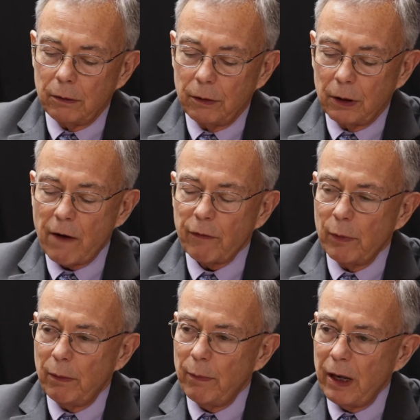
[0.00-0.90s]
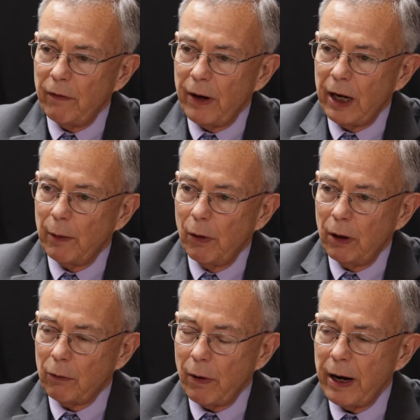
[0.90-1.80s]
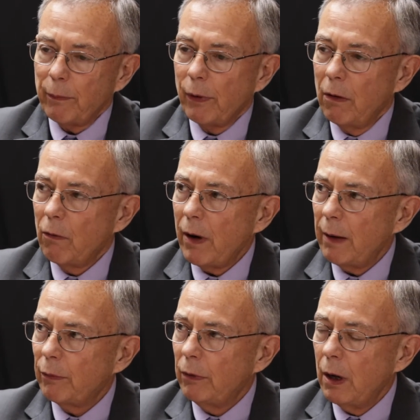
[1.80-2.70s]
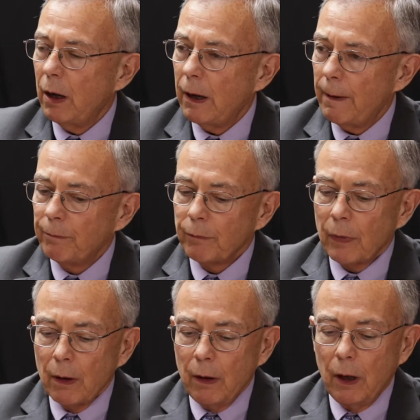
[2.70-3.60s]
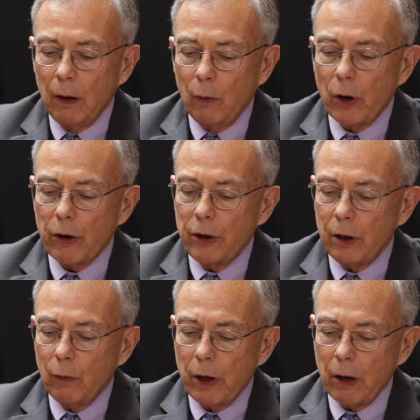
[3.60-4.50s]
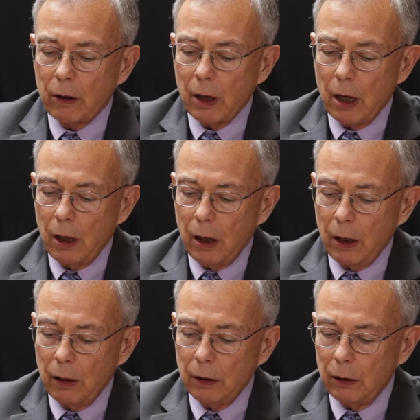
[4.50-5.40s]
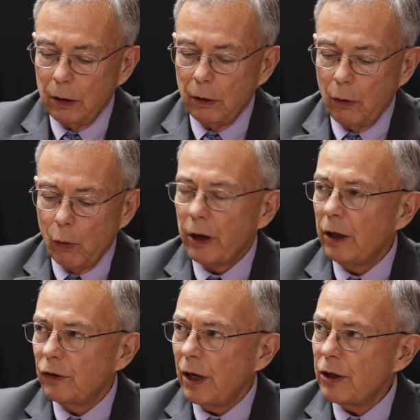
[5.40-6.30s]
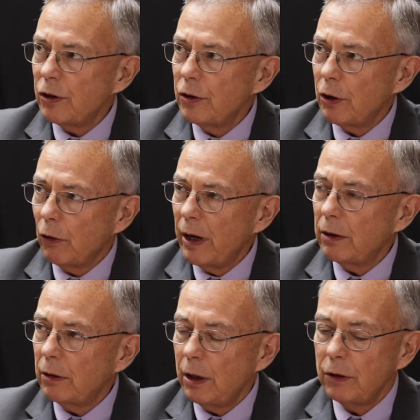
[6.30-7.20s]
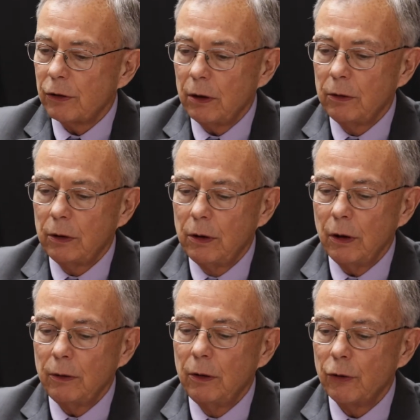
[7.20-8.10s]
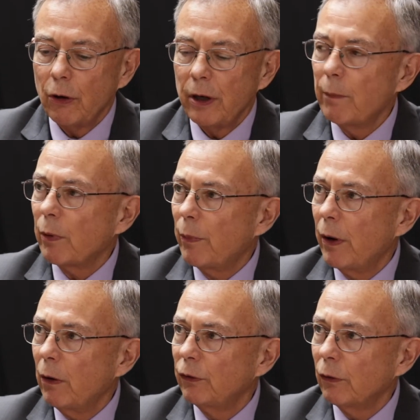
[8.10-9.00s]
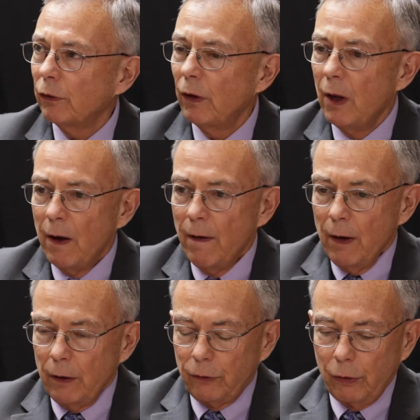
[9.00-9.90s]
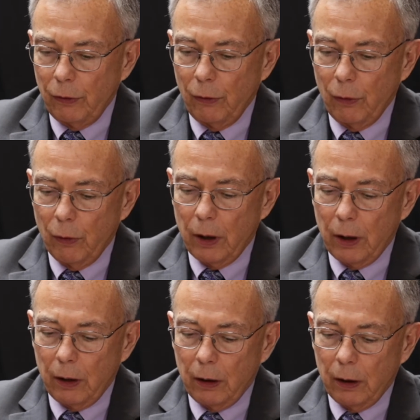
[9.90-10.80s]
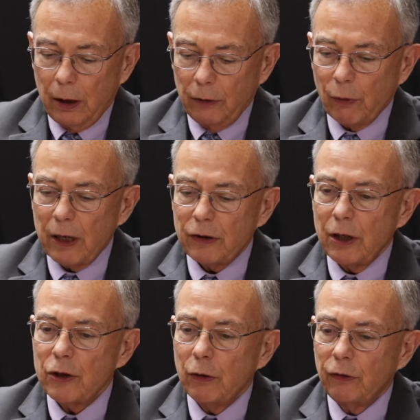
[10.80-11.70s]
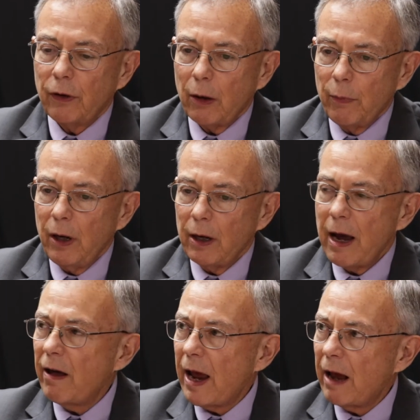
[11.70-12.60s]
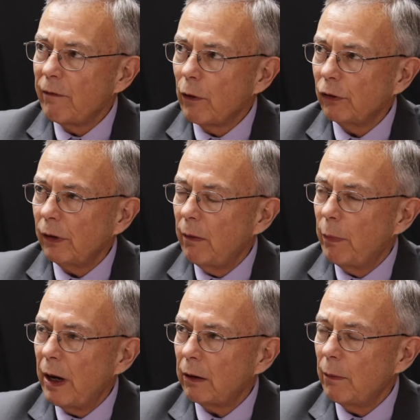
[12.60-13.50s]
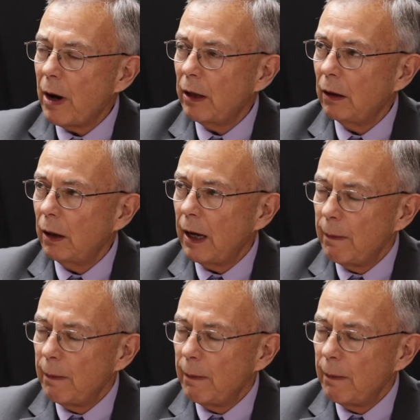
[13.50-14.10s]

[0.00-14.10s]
the government made available a grant program where organizations or entities could turn in proposals to address issues that are being adversely impacted by the